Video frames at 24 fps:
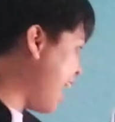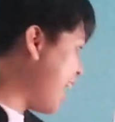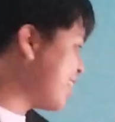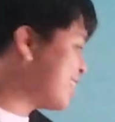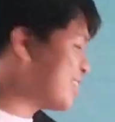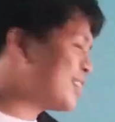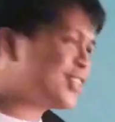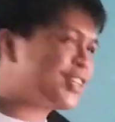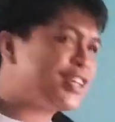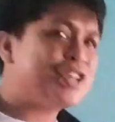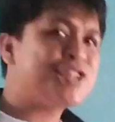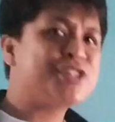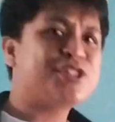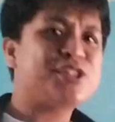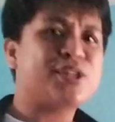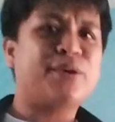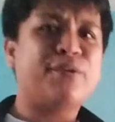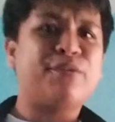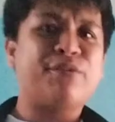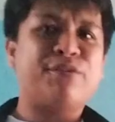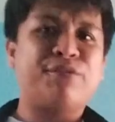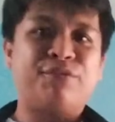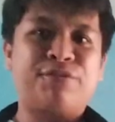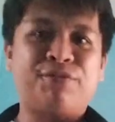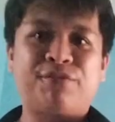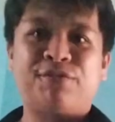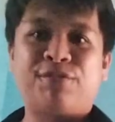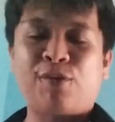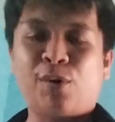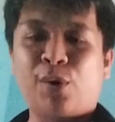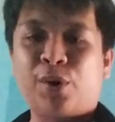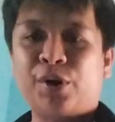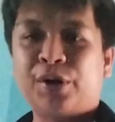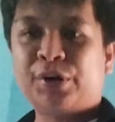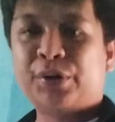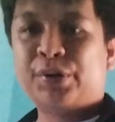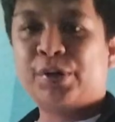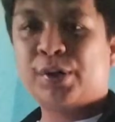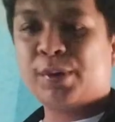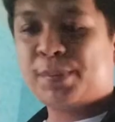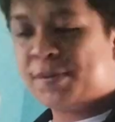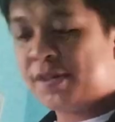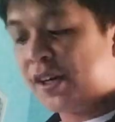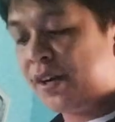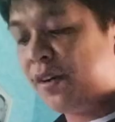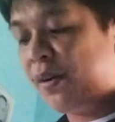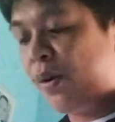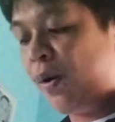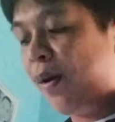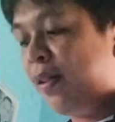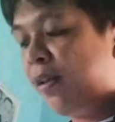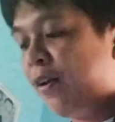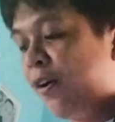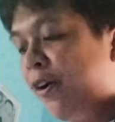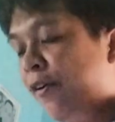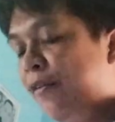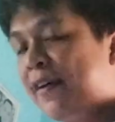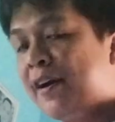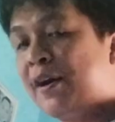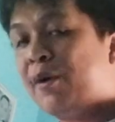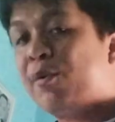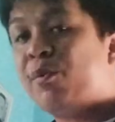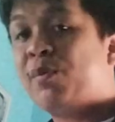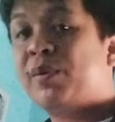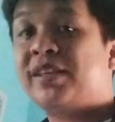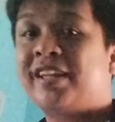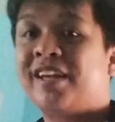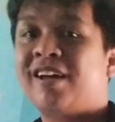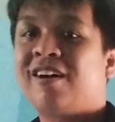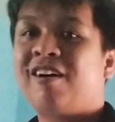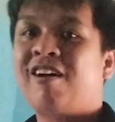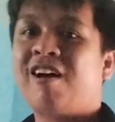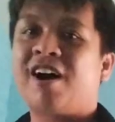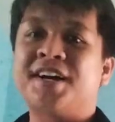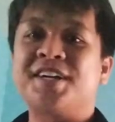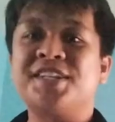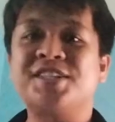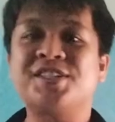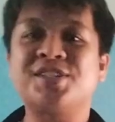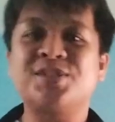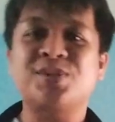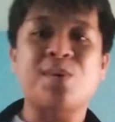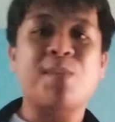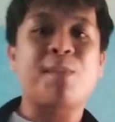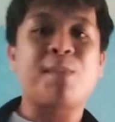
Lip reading: answers of 4 groups are all correct with regards to